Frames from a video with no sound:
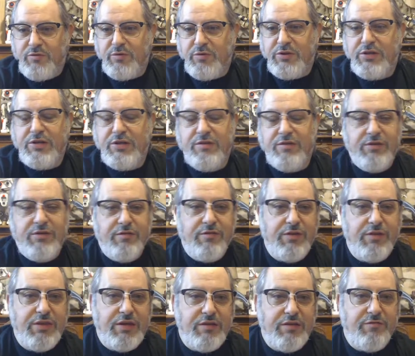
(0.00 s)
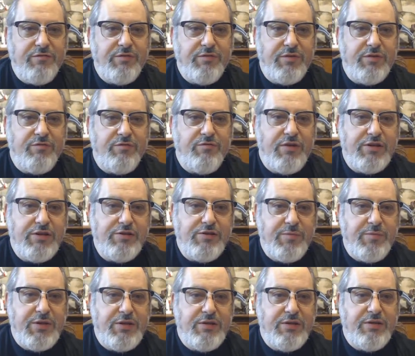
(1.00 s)
which gives everything from the
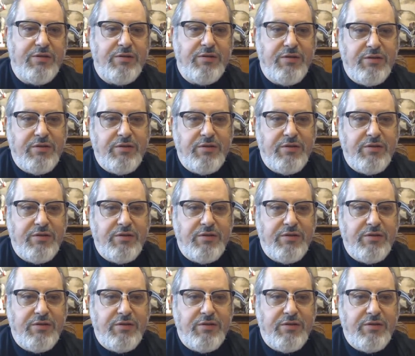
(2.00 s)
regiment.